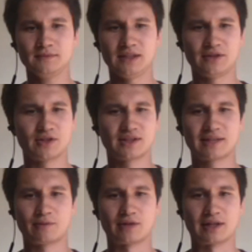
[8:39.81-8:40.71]
And there's a
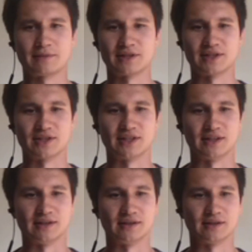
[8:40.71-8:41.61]
lot more options
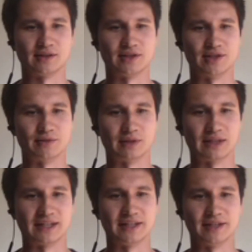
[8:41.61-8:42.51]
than just what
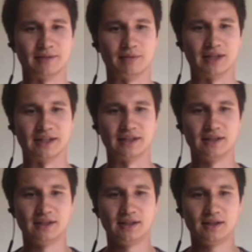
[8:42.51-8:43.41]
I did. But
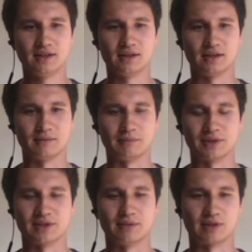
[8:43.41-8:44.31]

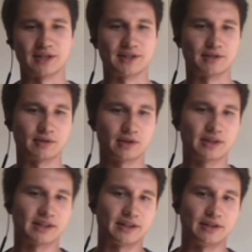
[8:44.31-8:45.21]
most of the projects were,
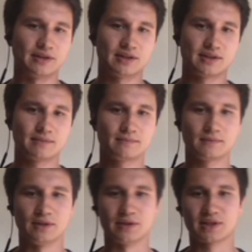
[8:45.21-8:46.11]
okay, here's
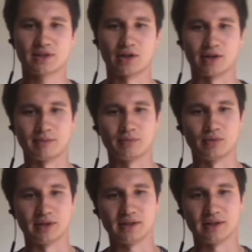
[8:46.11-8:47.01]
your starting
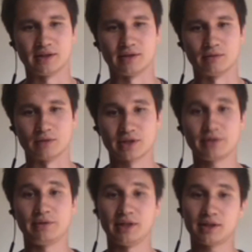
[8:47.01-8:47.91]
point, and we'll show
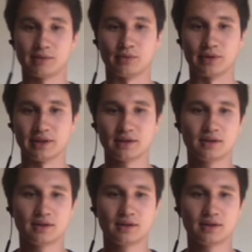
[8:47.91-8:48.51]
you the ending point.